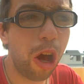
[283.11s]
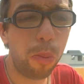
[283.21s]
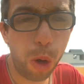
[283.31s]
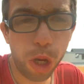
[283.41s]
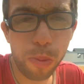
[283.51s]

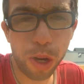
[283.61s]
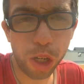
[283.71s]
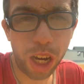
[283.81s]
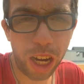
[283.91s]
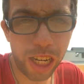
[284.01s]
Pokemon
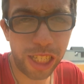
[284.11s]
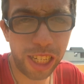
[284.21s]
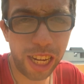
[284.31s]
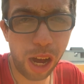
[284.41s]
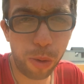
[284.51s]
cards,
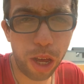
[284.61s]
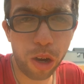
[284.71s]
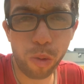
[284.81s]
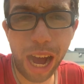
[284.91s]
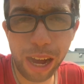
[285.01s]
and I wanted
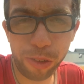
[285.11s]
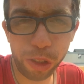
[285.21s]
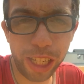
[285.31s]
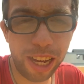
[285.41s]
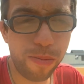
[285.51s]
to rival
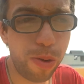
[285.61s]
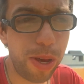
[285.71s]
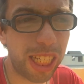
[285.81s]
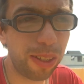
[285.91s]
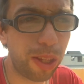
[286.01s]
them and
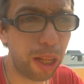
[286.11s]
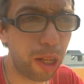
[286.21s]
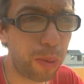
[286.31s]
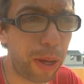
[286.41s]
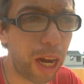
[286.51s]
make something
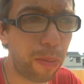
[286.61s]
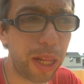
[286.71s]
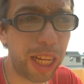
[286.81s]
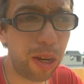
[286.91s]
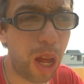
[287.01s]
that's better,
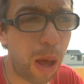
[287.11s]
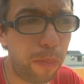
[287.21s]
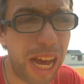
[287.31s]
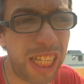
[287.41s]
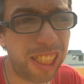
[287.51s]
but then
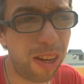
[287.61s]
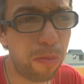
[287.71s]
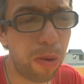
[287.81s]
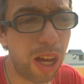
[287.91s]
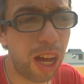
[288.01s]
base them